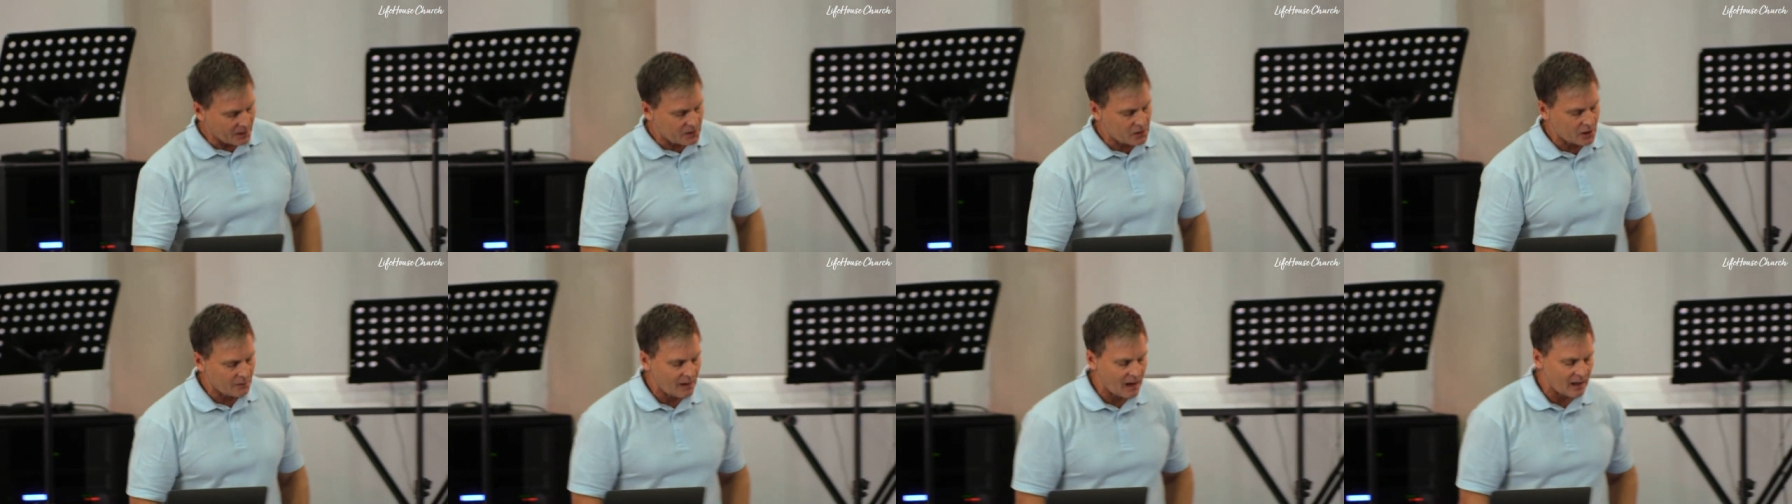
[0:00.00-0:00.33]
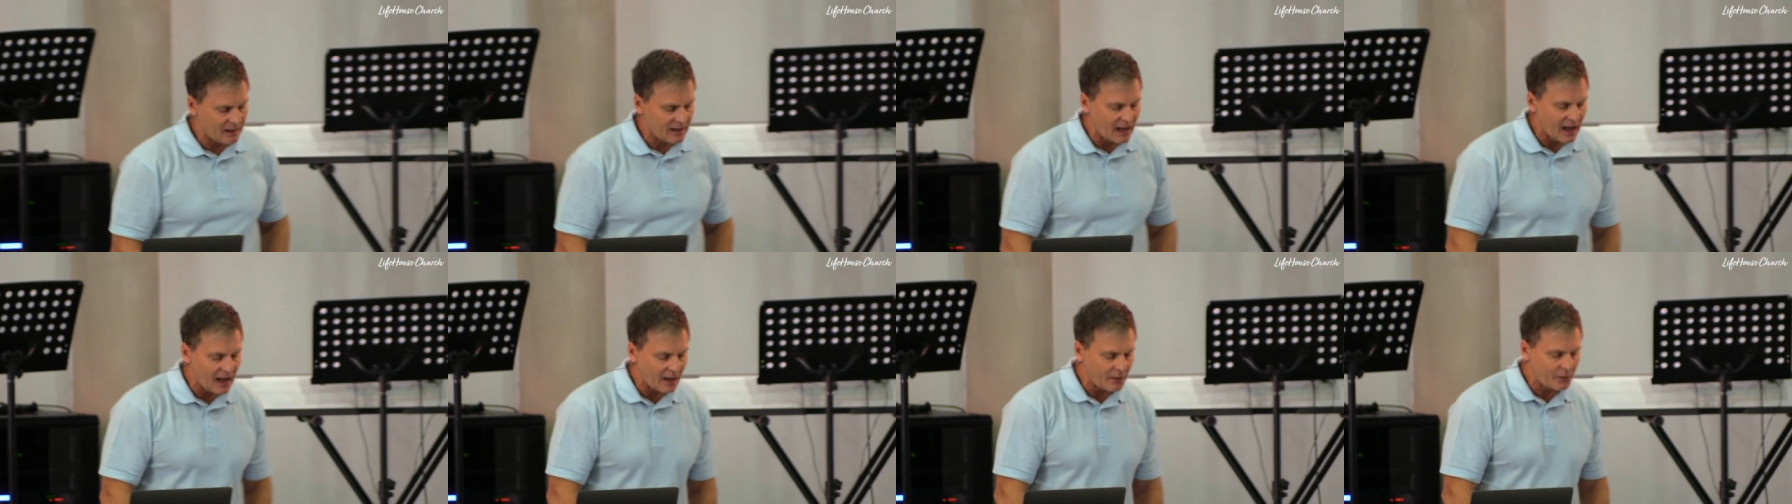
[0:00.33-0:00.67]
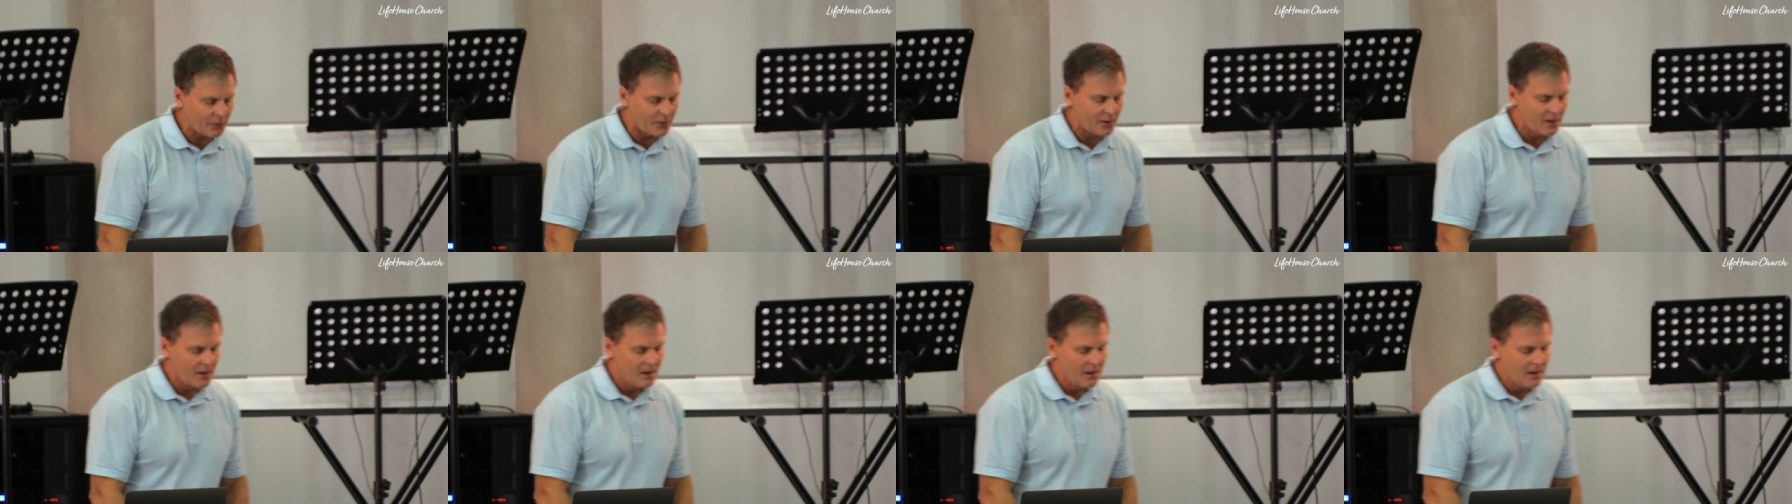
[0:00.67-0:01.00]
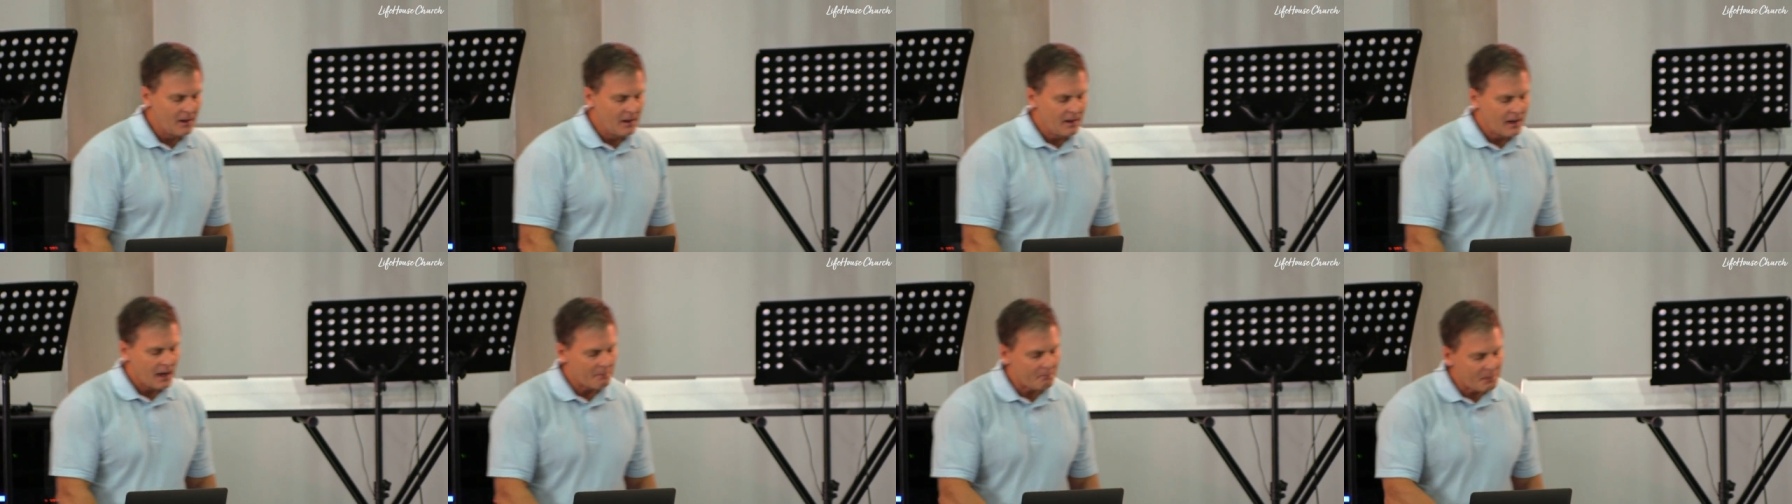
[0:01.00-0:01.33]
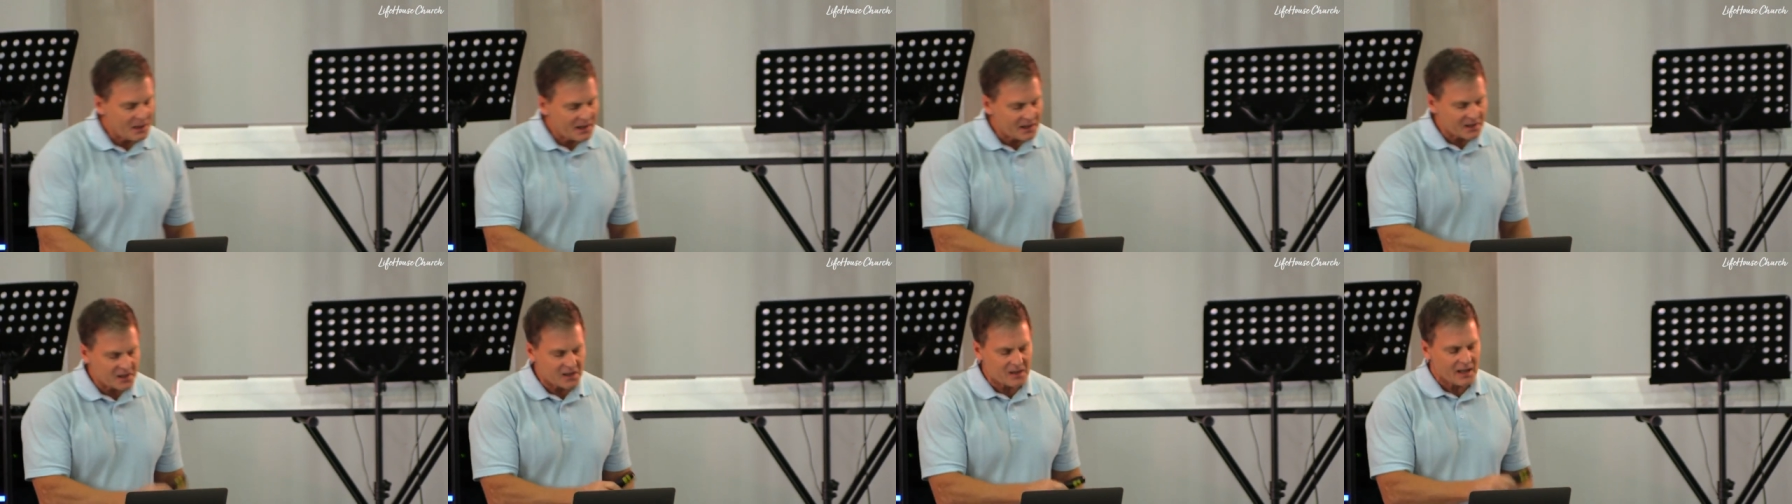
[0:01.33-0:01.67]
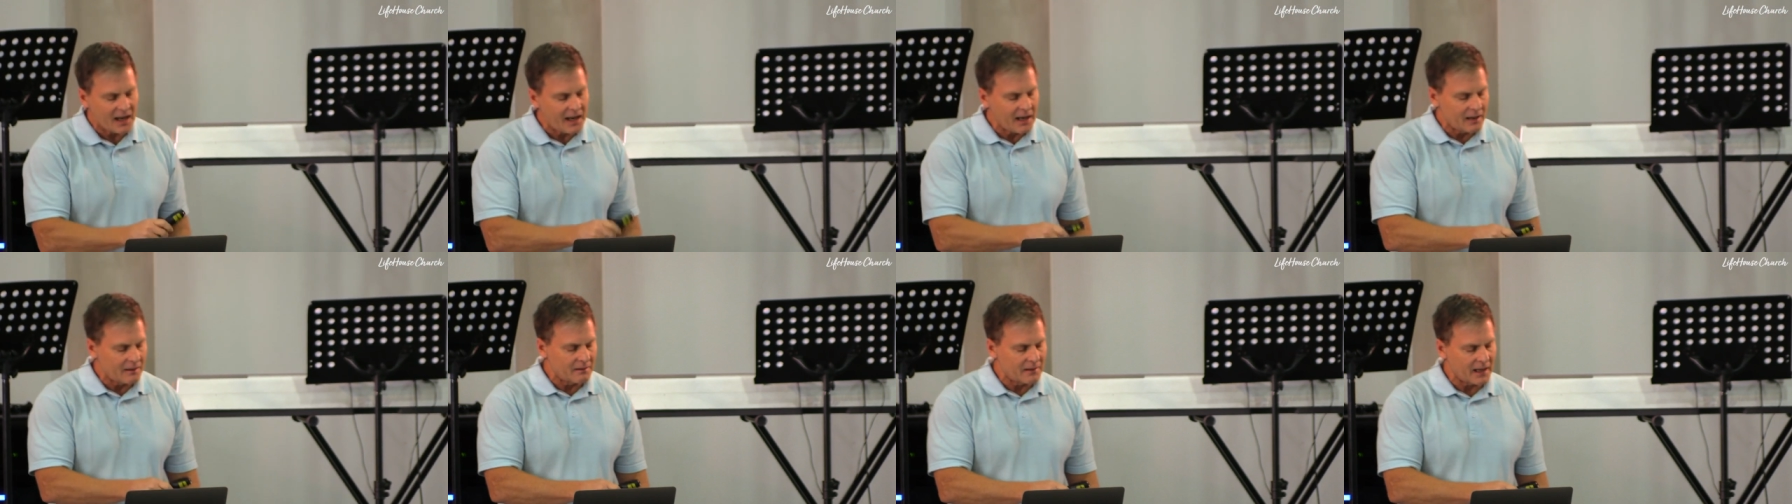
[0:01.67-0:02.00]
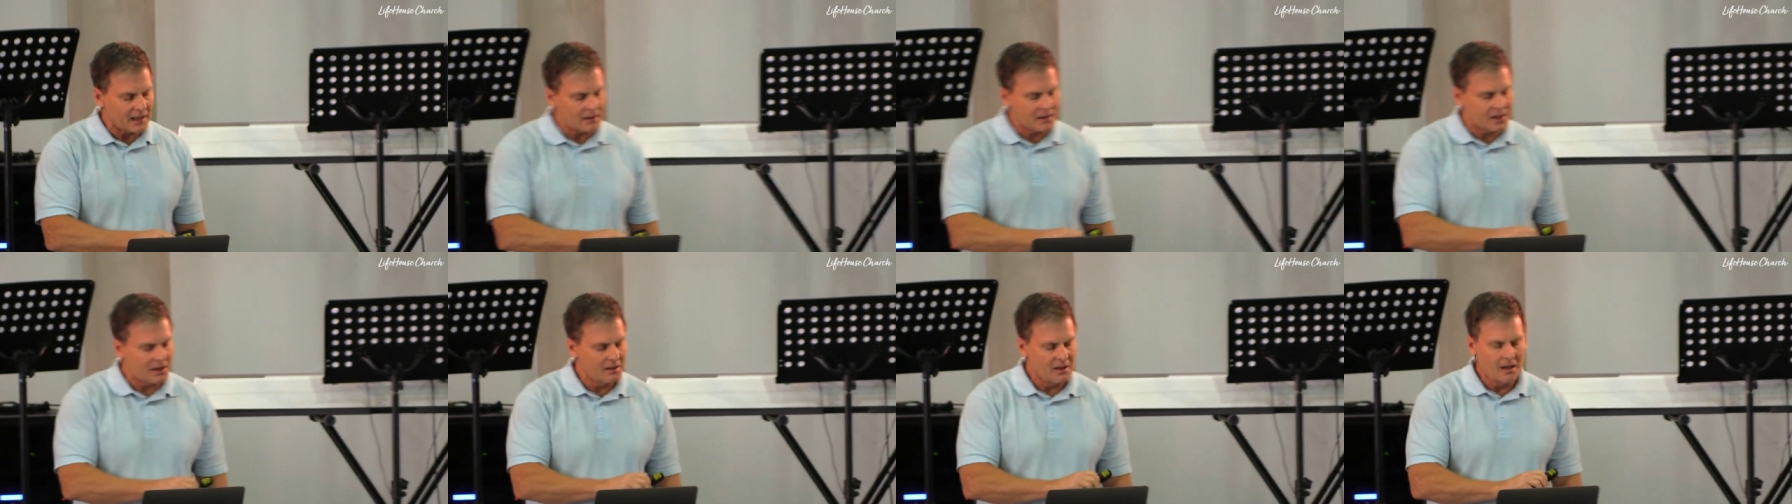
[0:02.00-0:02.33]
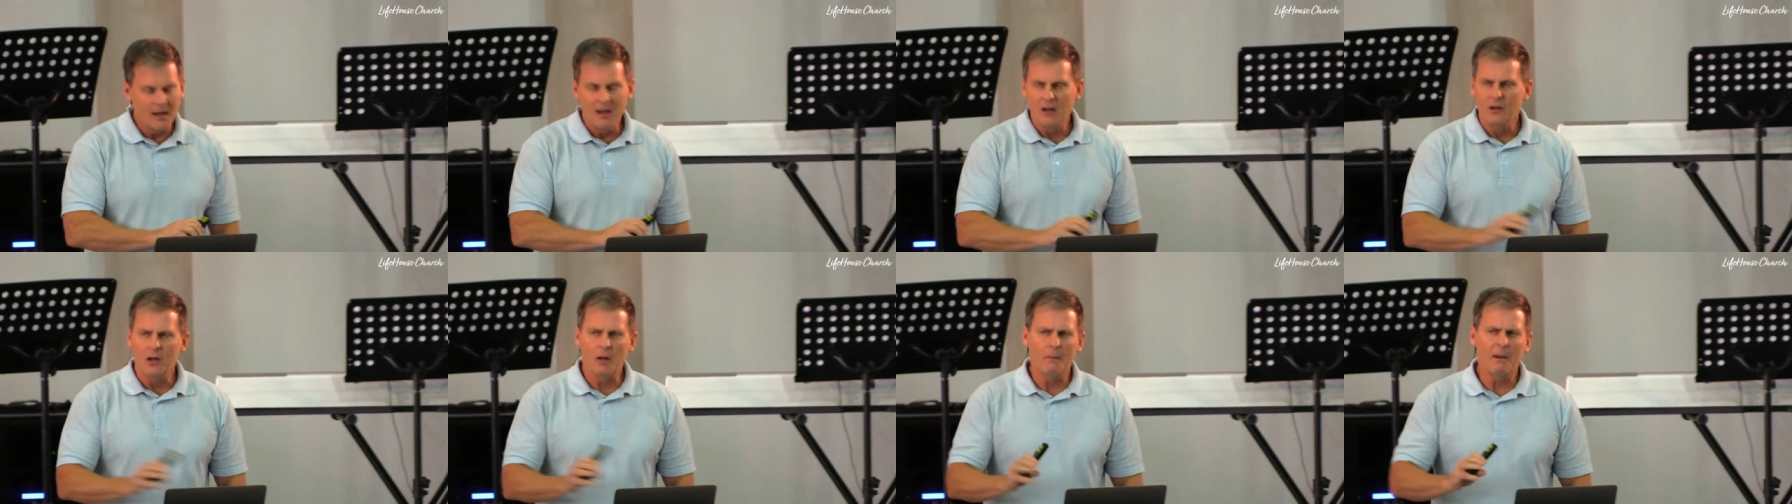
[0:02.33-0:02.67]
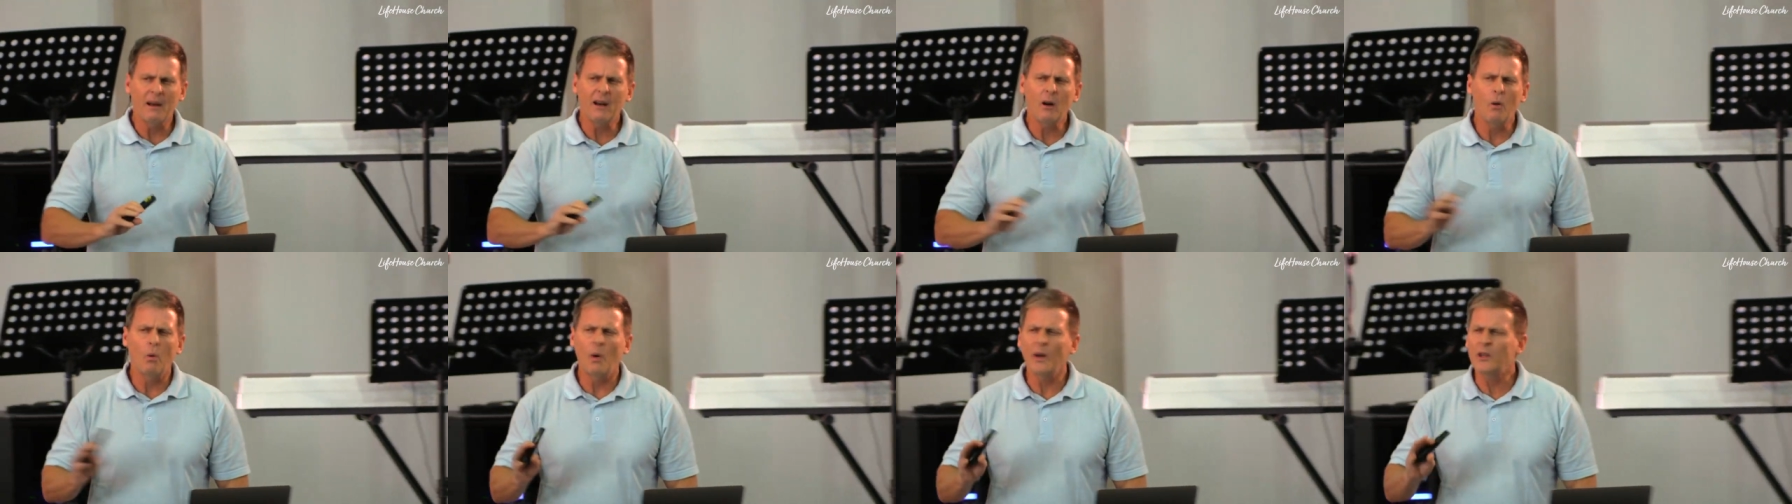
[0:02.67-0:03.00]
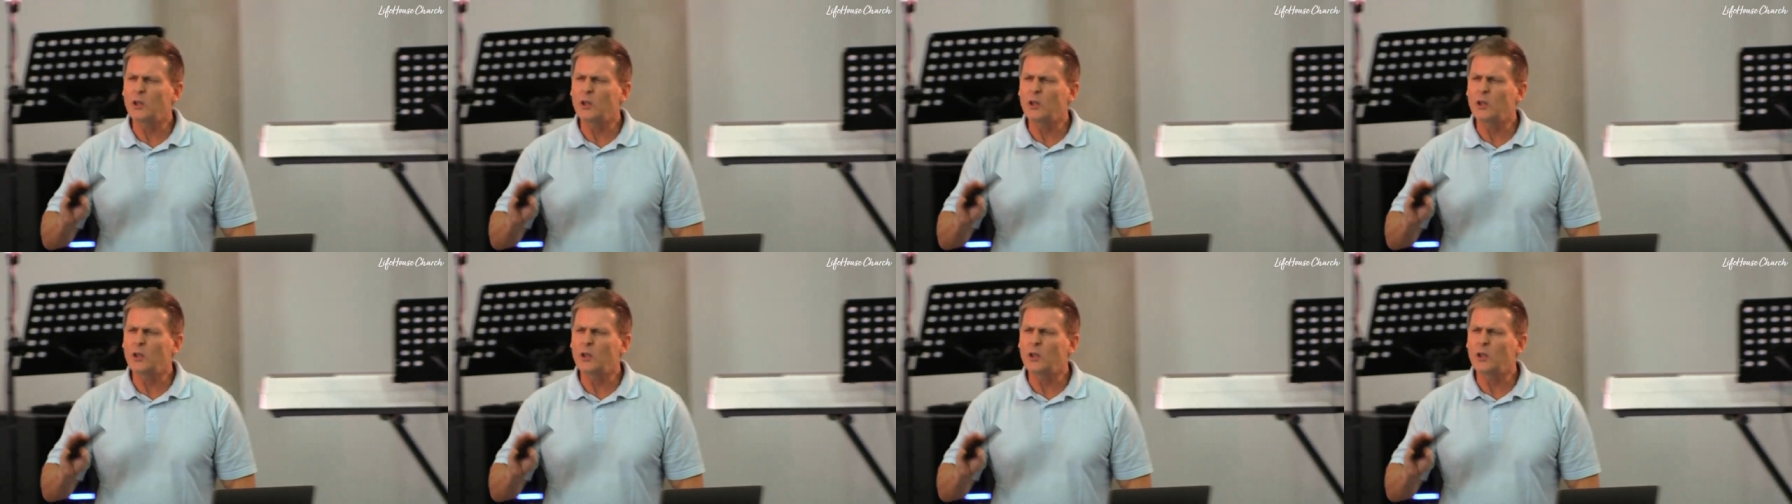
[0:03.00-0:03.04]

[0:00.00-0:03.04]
of our life. And Peter's saying that no matter what